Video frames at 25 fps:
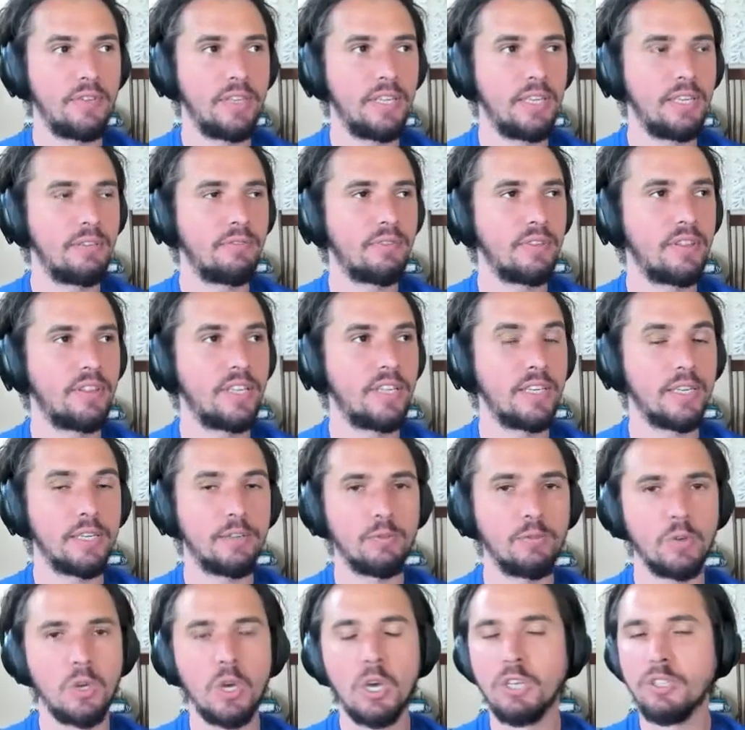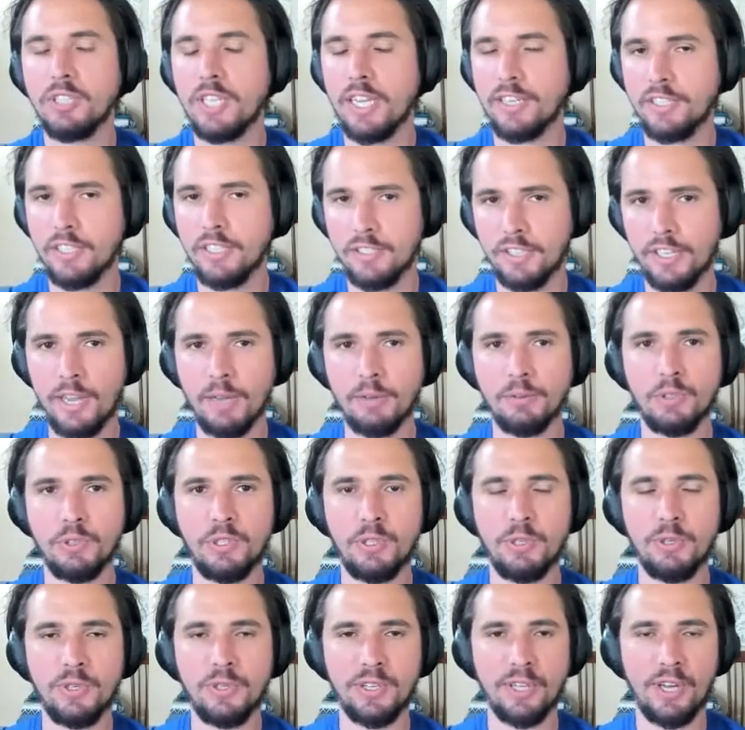Even the technically,
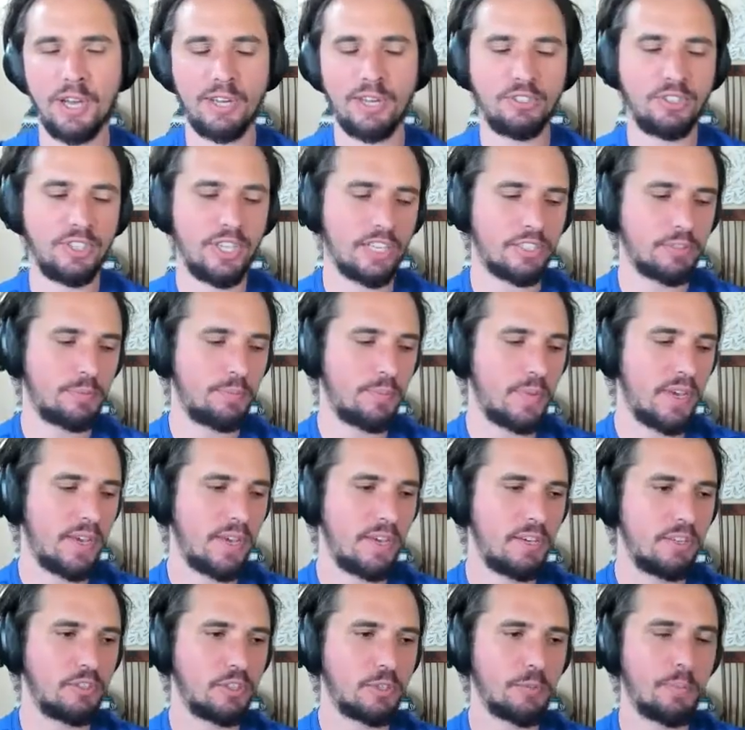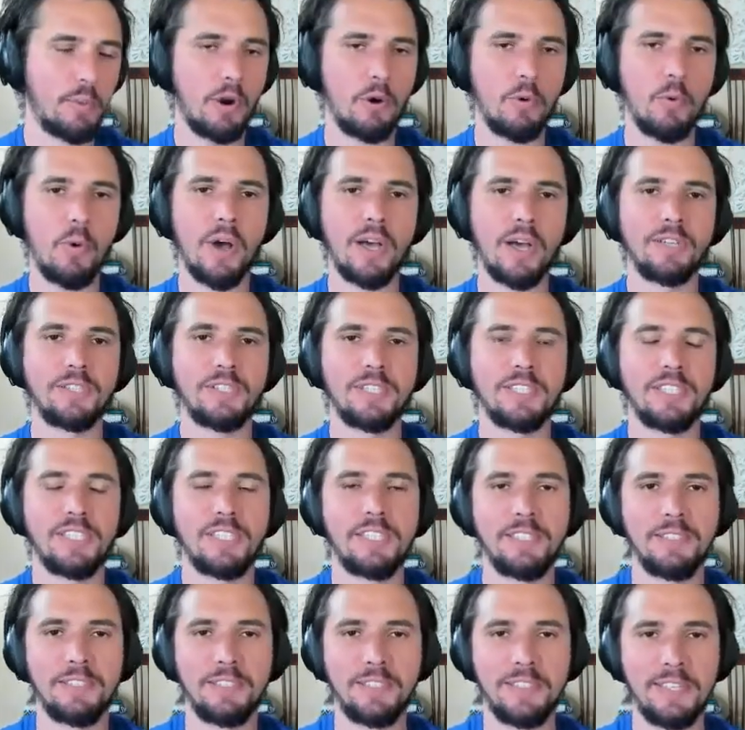I checked my smartwatch, it
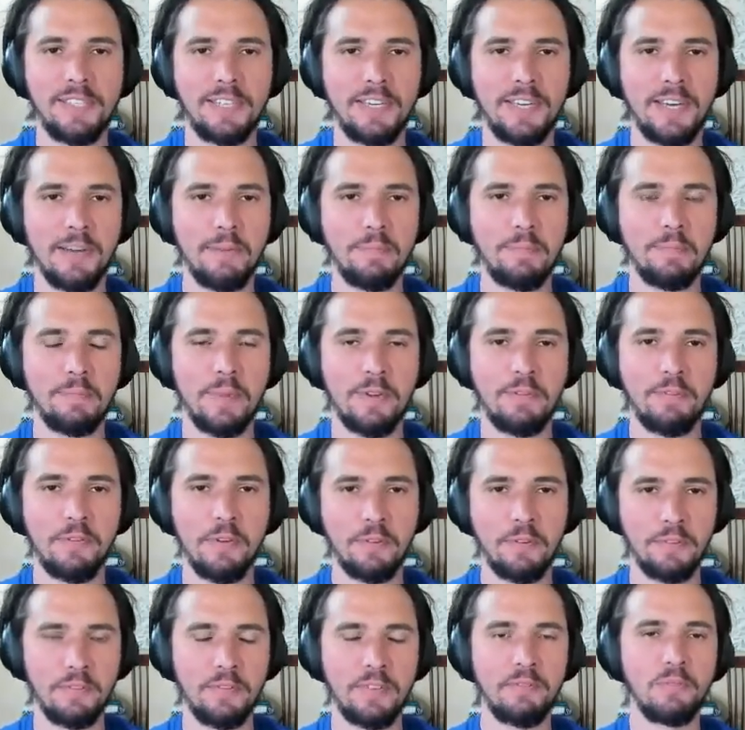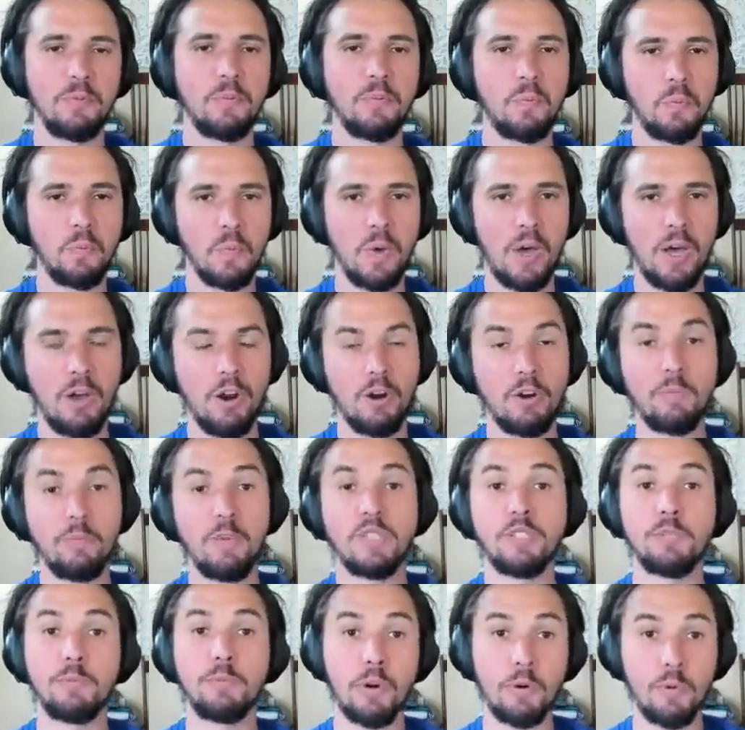didn't sync up. My phone or my
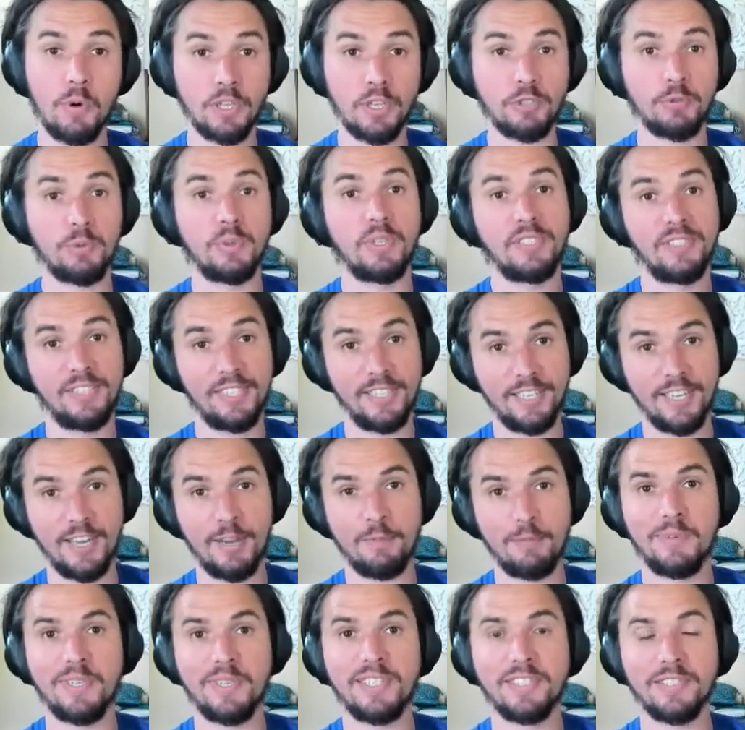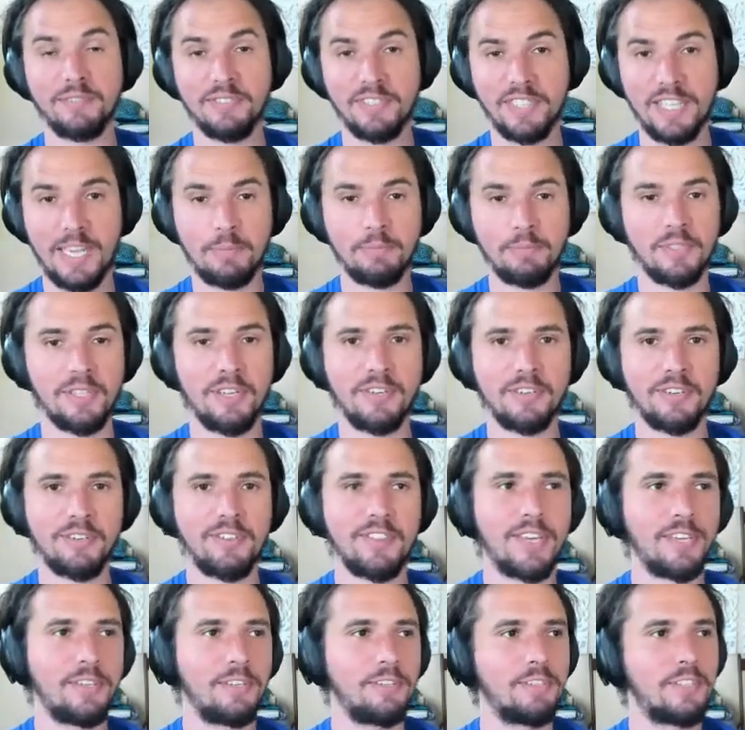smartwatch wouldn't sync up because of Samsung.
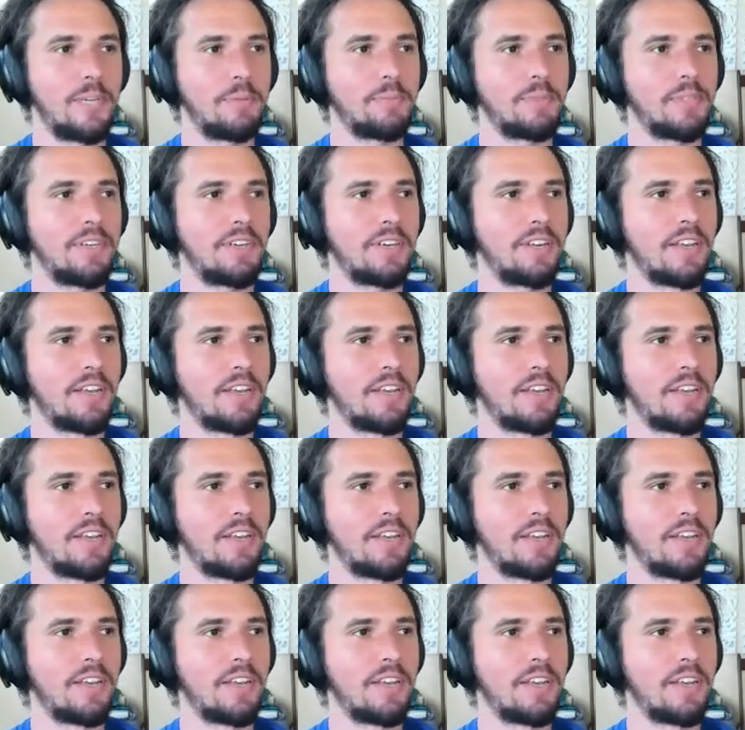Thank you, Samsung.